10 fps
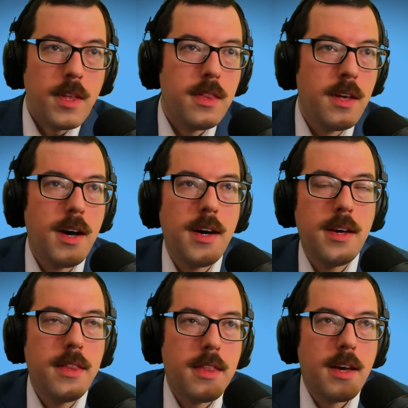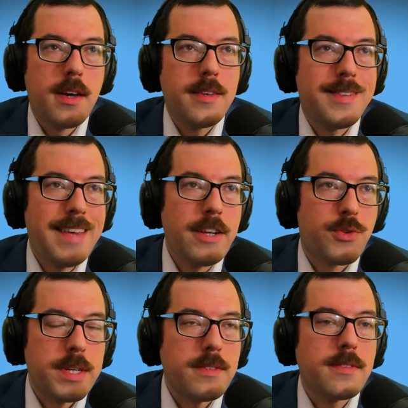The
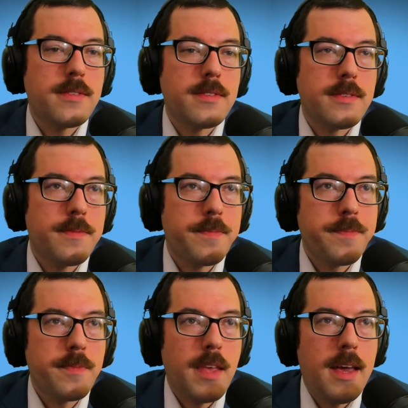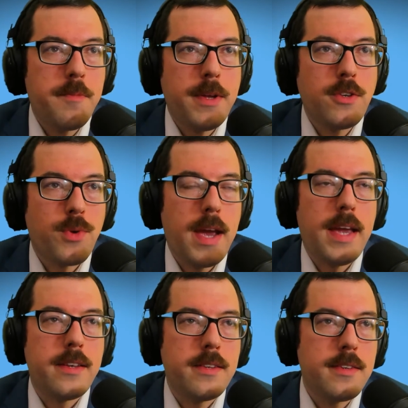centrists have been
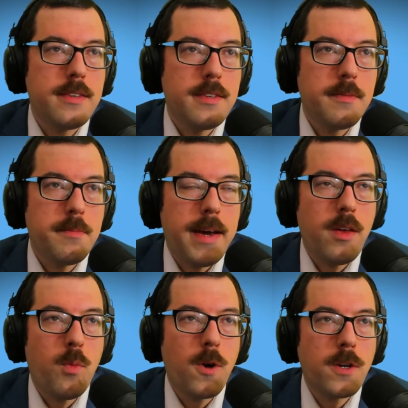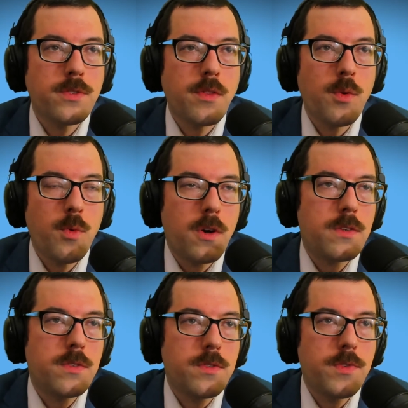trained by the worst of the
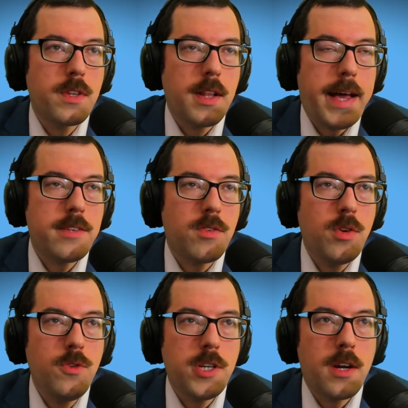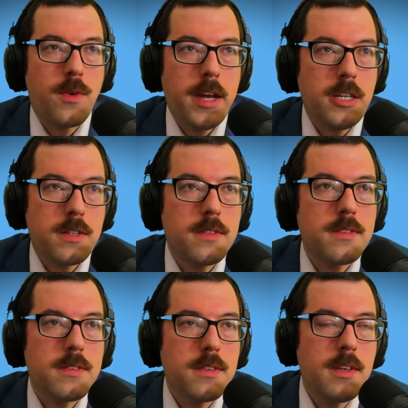worst for the last 2
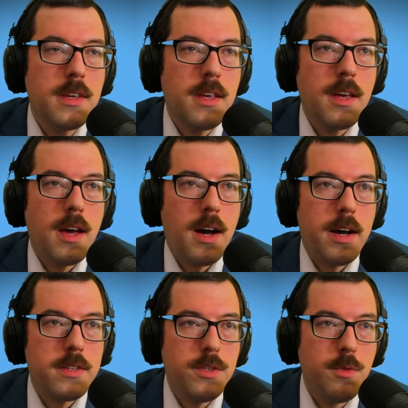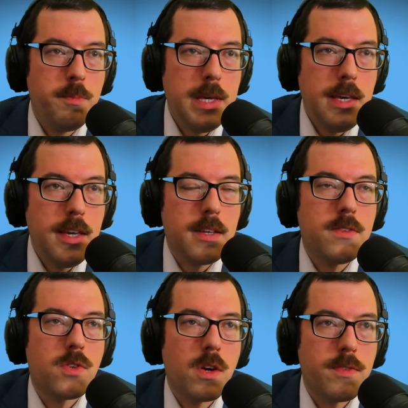generations to be
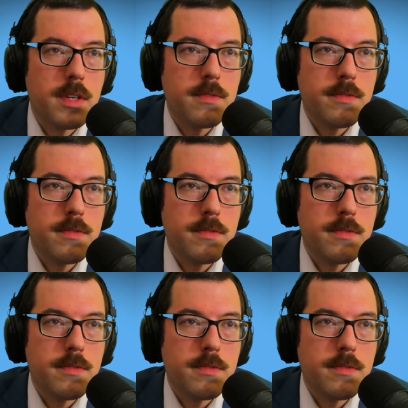conservative.